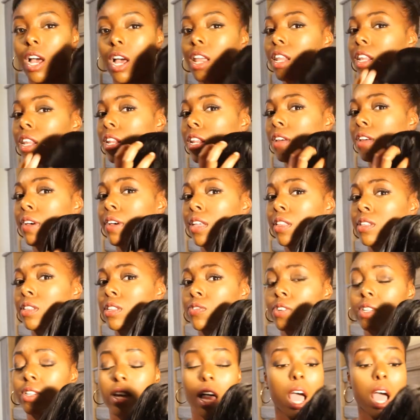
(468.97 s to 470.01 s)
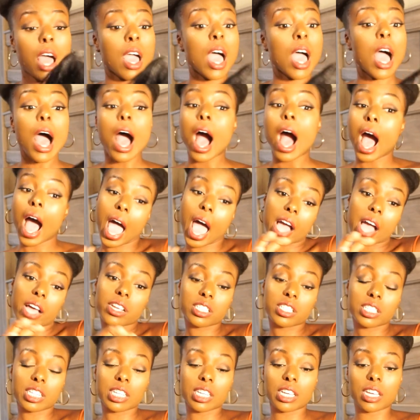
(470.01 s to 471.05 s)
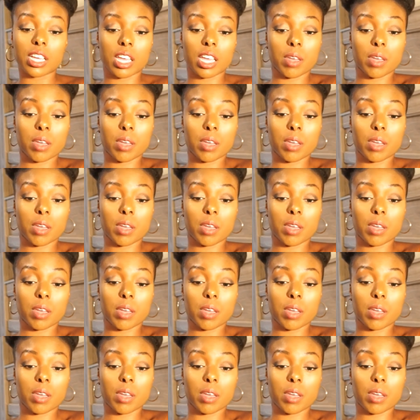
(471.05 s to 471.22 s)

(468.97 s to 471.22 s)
I love how this looks. I, I actually